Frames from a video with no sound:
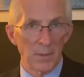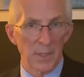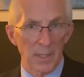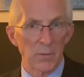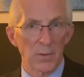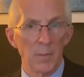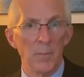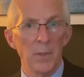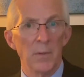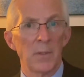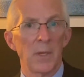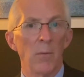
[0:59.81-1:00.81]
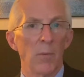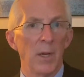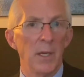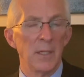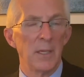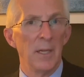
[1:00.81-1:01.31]
sexual abuse, can
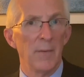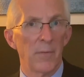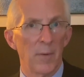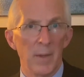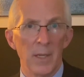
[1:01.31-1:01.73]
range from